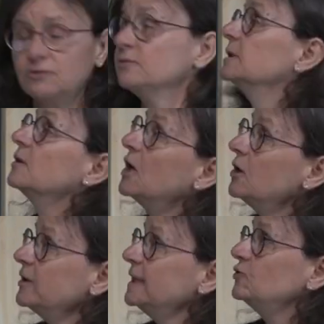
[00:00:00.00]
to, how
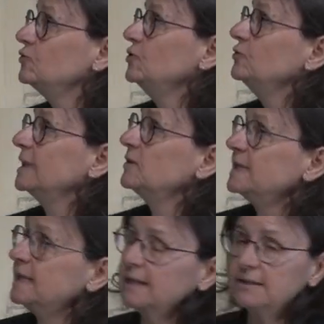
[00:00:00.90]
long it took to
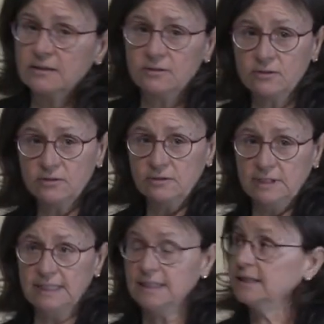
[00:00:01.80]
understand the, the,
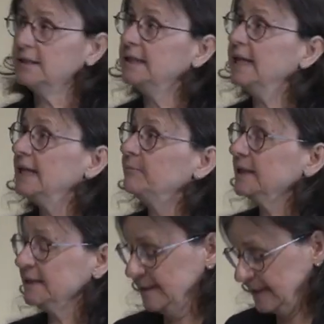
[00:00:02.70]
the, the
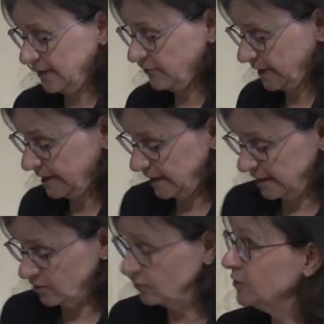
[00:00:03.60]
element itself and,
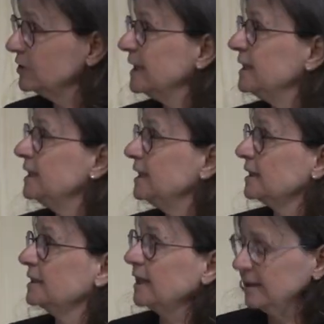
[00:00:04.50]
and the nuclei
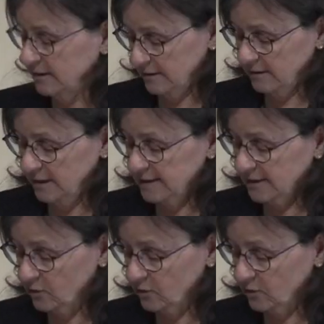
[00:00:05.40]
and, and uh, its